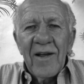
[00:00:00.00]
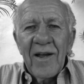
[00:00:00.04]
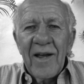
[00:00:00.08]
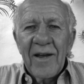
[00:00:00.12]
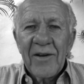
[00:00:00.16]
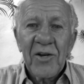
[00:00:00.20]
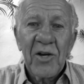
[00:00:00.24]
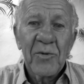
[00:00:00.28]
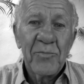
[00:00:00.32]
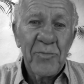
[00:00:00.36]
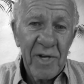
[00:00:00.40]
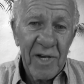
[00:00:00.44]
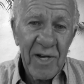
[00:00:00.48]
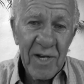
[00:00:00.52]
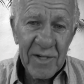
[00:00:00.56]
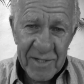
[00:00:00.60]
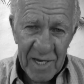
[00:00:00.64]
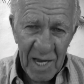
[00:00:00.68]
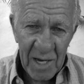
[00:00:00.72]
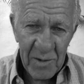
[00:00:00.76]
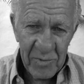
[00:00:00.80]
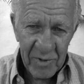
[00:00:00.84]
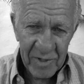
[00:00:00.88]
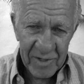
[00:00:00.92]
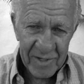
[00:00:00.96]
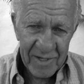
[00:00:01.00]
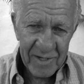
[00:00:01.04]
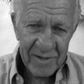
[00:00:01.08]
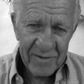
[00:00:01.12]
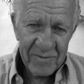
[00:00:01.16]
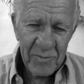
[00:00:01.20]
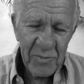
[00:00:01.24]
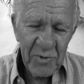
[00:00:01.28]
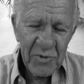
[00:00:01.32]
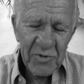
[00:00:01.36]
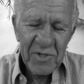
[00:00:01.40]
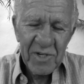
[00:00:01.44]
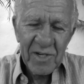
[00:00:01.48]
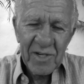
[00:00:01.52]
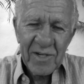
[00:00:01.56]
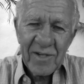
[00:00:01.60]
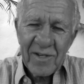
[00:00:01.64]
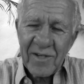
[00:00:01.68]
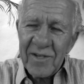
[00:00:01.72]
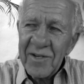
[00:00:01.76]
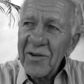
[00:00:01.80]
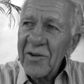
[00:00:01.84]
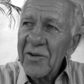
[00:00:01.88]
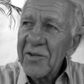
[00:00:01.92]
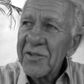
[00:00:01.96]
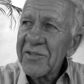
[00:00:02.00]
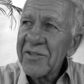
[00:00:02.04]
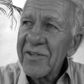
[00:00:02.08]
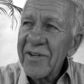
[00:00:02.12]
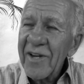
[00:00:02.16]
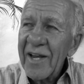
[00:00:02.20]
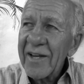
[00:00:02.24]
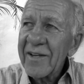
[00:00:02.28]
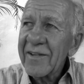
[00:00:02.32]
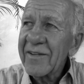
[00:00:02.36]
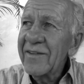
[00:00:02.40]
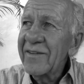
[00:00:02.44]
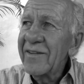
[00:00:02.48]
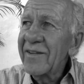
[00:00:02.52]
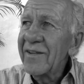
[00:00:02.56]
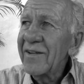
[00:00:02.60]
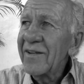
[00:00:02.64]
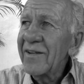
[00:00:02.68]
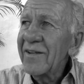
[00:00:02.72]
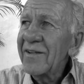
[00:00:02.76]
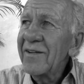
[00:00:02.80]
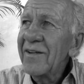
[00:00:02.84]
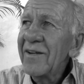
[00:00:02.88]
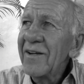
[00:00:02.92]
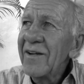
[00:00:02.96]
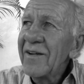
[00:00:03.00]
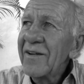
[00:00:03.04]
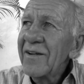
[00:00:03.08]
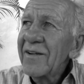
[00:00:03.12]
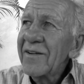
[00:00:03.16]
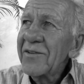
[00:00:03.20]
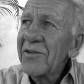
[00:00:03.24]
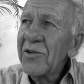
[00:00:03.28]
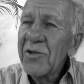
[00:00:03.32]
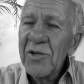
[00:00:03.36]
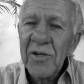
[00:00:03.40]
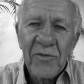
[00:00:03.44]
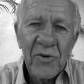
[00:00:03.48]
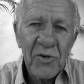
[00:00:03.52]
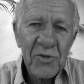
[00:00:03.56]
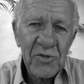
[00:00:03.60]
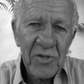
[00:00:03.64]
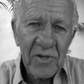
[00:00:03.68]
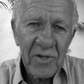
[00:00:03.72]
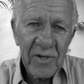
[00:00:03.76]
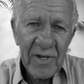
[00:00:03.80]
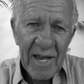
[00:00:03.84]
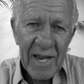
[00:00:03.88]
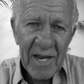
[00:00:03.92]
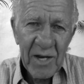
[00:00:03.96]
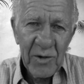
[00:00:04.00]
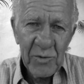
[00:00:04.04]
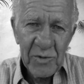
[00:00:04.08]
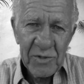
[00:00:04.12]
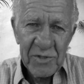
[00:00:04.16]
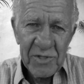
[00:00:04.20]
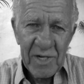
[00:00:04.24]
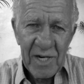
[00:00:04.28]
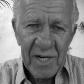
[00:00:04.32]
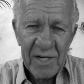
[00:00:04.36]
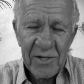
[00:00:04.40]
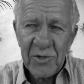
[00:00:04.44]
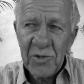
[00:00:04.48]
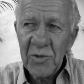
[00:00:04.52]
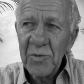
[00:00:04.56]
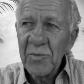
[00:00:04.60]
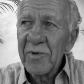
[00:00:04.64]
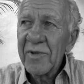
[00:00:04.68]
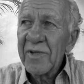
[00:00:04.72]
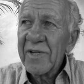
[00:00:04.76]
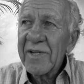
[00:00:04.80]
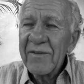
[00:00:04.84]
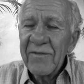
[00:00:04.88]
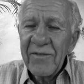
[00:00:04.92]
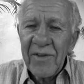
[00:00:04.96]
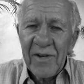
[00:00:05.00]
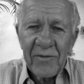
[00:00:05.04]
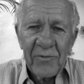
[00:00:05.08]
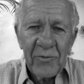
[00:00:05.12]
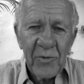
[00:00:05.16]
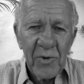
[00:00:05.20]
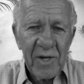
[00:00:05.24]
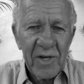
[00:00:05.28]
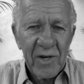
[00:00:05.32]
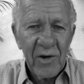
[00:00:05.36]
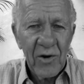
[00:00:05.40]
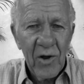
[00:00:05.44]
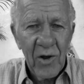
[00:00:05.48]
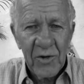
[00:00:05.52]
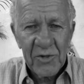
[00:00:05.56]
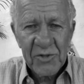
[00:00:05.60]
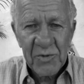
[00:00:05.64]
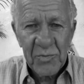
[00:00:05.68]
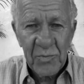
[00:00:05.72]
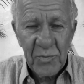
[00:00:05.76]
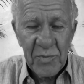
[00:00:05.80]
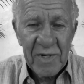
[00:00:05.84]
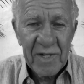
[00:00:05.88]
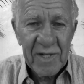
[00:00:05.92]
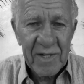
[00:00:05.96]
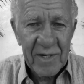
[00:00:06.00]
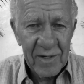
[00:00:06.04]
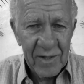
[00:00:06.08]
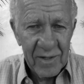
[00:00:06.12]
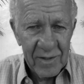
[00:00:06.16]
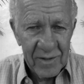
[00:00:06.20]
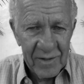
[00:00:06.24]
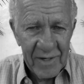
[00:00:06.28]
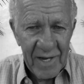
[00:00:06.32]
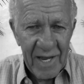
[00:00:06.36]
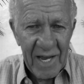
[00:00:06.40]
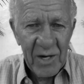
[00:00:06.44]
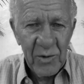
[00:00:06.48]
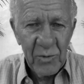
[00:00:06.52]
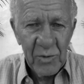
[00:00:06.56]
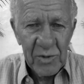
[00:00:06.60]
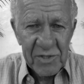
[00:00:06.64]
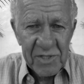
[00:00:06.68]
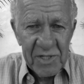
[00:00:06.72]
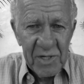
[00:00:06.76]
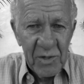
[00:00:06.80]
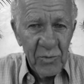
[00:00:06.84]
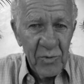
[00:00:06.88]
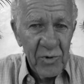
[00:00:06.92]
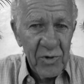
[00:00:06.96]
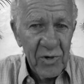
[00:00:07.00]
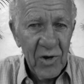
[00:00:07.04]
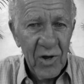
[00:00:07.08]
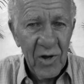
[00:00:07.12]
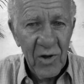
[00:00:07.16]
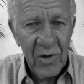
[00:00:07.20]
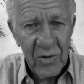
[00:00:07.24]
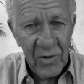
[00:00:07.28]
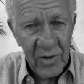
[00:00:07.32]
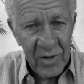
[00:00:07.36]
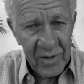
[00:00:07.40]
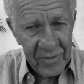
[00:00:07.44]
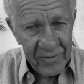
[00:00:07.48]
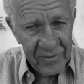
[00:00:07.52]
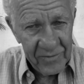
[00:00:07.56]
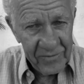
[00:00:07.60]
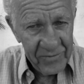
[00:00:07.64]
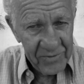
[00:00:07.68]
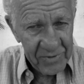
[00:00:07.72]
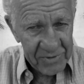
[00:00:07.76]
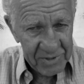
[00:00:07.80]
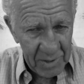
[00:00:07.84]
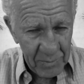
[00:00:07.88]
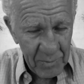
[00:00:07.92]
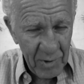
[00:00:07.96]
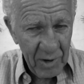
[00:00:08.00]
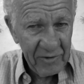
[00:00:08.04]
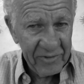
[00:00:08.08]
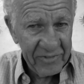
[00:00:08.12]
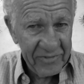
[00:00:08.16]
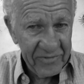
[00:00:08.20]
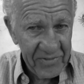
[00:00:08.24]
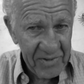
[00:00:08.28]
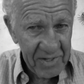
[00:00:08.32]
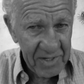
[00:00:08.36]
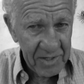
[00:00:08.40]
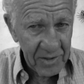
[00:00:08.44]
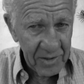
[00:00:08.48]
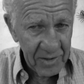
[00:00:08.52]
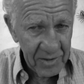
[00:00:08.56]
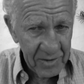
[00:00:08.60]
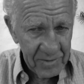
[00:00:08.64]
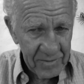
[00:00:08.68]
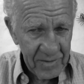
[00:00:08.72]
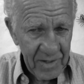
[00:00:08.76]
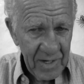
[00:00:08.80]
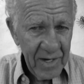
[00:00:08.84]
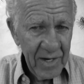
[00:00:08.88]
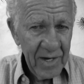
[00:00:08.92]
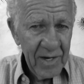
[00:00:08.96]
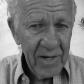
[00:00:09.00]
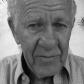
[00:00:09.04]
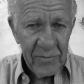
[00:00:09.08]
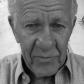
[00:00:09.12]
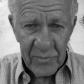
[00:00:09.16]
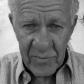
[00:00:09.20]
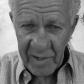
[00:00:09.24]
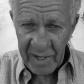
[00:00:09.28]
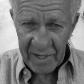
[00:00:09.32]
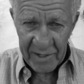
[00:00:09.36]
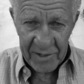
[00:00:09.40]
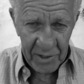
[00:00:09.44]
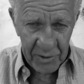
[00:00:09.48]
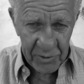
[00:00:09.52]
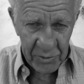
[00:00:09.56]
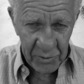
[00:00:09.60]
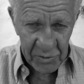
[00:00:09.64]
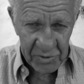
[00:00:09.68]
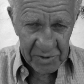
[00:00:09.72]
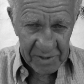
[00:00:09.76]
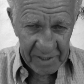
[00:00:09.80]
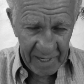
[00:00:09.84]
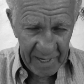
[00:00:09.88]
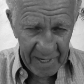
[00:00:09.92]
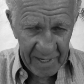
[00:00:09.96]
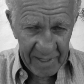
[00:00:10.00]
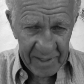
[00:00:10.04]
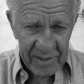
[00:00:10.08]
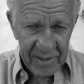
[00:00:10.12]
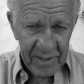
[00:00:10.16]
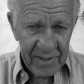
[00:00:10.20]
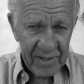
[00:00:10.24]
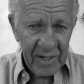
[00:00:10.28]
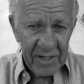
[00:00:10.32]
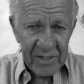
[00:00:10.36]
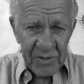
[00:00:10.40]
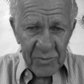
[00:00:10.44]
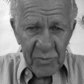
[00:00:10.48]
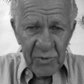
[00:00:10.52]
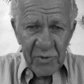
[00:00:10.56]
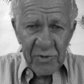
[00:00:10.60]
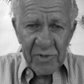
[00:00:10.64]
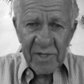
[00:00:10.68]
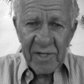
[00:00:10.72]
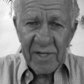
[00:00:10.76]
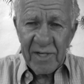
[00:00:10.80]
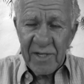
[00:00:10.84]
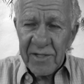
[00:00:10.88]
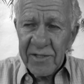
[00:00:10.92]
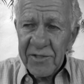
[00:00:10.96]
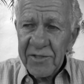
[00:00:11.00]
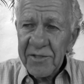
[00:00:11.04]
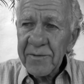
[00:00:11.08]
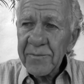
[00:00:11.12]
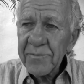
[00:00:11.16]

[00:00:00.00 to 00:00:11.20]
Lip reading: because I believe music, is like the universal language. And I do believe that if we can all speak a language that we all somehow feel and understand, as music is,